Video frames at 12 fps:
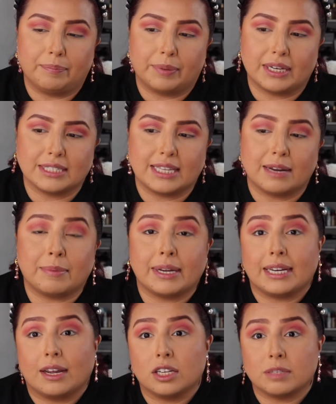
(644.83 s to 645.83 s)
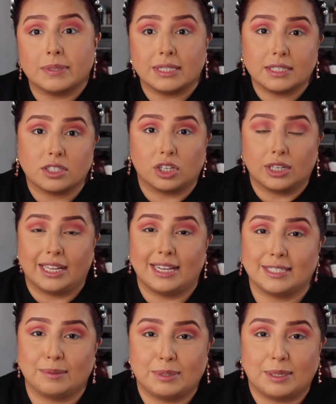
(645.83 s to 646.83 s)
Because then my husband did start
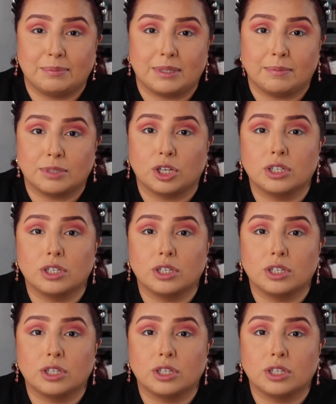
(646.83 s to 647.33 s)
getting some symptoms.